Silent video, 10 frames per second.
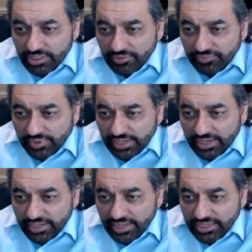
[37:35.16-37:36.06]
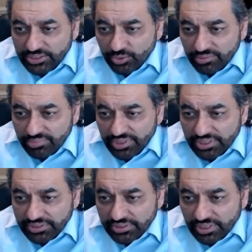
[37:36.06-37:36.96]
if I get a
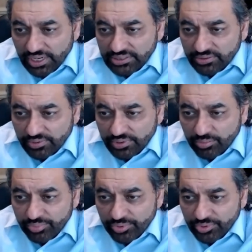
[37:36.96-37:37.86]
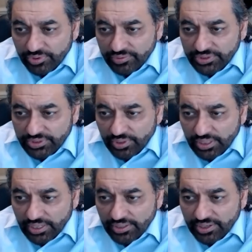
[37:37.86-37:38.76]
H-1B transfer approved to
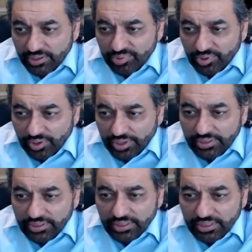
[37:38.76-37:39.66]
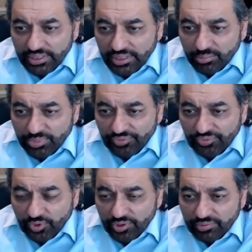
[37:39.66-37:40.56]
another employer
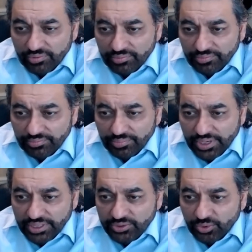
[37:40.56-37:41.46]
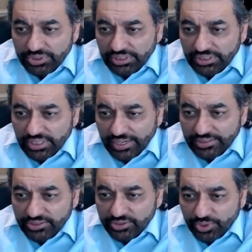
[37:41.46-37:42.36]
before May
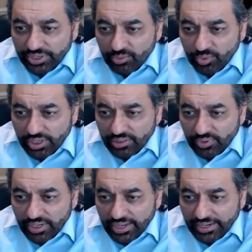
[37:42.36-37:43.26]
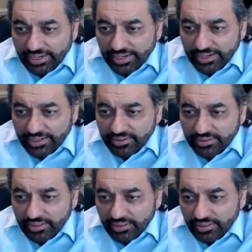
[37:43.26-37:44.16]
29th, 21, will I get it
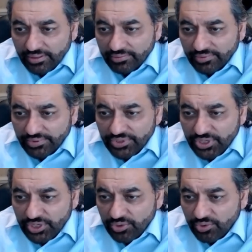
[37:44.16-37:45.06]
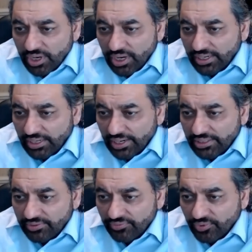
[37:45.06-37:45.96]
with new
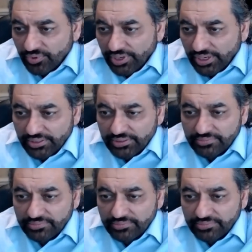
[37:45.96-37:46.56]
I-94 date?